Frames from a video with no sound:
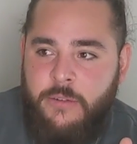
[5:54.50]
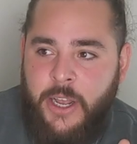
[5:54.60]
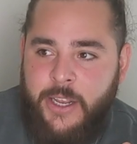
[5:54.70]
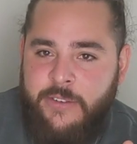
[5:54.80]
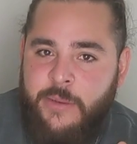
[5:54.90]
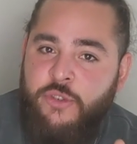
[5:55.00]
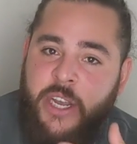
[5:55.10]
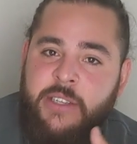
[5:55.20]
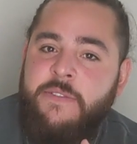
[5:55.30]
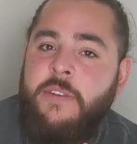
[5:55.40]
like
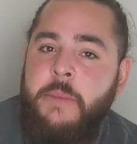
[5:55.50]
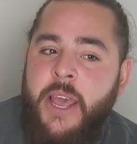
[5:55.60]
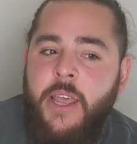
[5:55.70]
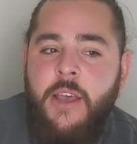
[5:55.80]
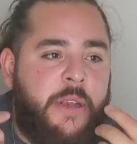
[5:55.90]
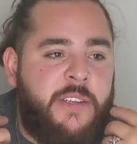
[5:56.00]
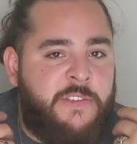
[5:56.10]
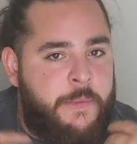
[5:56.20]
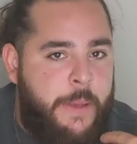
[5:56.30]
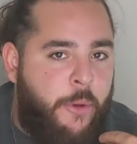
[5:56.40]
subjective to me because
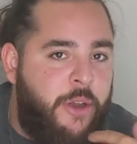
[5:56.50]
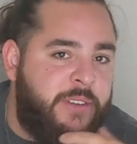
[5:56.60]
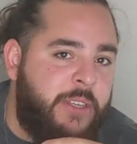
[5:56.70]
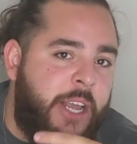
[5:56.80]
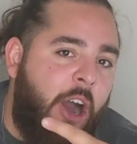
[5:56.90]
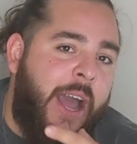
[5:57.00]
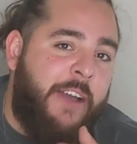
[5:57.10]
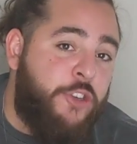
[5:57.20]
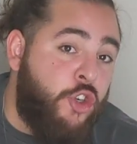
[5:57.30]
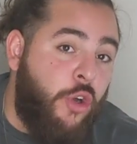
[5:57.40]
for me personally, I
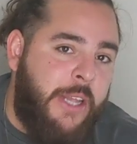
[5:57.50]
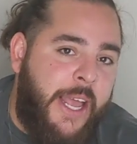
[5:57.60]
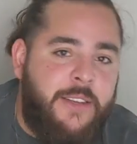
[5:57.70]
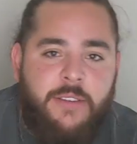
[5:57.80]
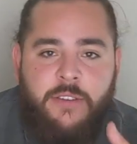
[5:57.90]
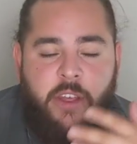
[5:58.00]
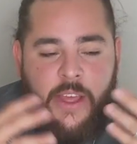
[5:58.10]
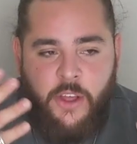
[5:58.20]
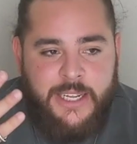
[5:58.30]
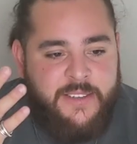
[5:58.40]
have short legs, so
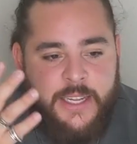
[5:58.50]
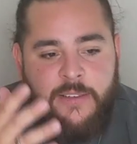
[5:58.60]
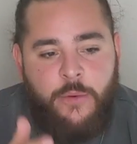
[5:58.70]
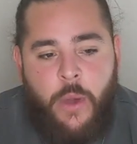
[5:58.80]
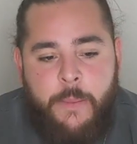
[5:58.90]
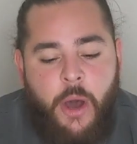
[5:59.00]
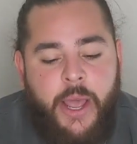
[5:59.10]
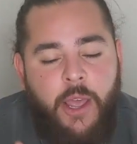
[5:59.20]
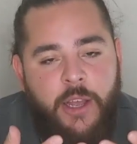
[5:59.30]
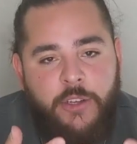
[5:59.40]
then I tend to wear
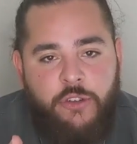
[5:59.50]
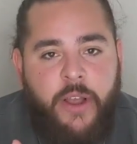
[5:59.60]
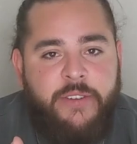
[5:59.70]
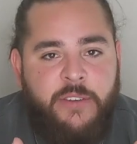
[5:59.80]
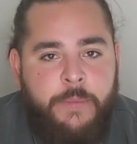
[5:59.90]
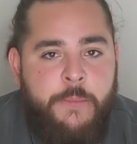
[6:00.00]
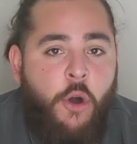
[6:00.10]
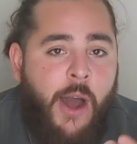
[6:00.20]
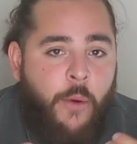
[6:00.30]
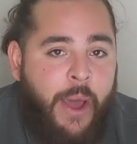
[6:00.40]
my trousers a bit
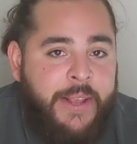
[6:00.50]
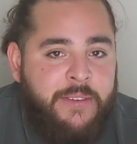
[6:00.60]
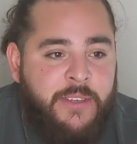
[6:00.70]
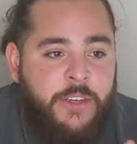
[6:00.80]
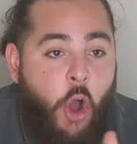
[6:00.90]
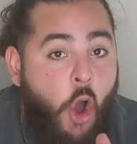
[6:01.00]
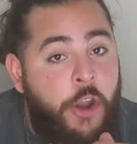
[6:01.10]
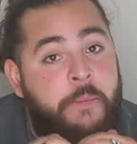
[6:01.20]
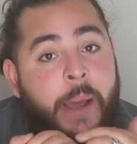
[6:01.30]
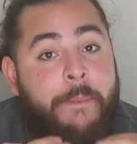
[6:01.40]
more high waisted
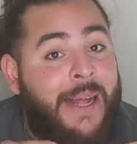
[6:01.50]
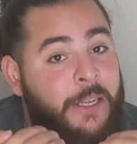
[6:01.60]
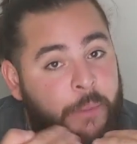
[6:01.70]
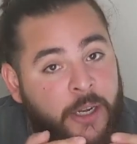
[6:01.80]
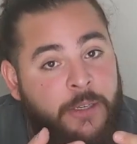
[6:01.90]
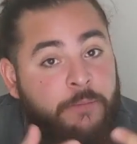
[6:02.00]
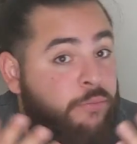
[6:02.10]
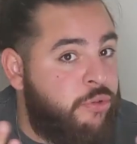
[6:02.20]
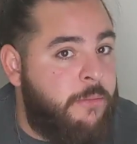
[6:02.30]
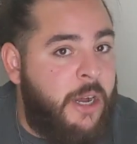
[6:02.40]
on my belly button,
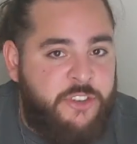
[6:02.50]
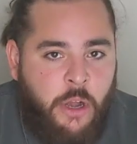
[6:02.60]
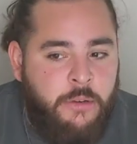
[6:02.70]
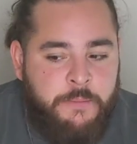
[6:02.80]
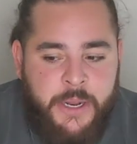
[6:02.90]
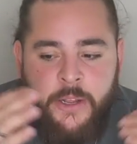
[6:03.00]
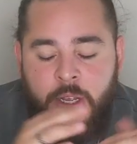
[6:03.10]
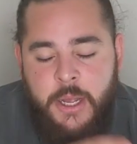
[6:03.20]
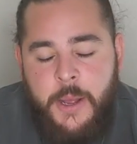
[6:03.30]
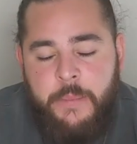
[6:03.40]
pretty much. I'll admit it
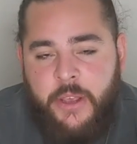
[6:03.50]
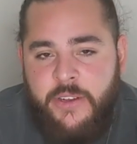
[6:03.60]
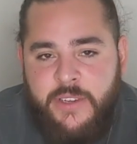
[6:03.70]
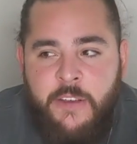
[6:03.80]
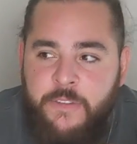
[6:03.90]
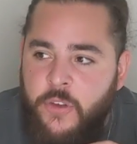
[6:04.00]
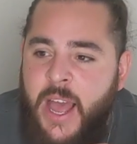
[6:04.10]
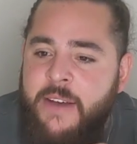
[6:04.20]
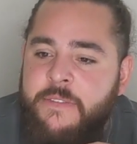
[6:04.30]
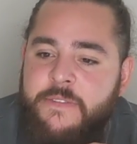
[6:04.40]
because if you
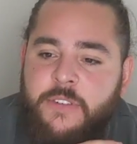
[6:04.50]
have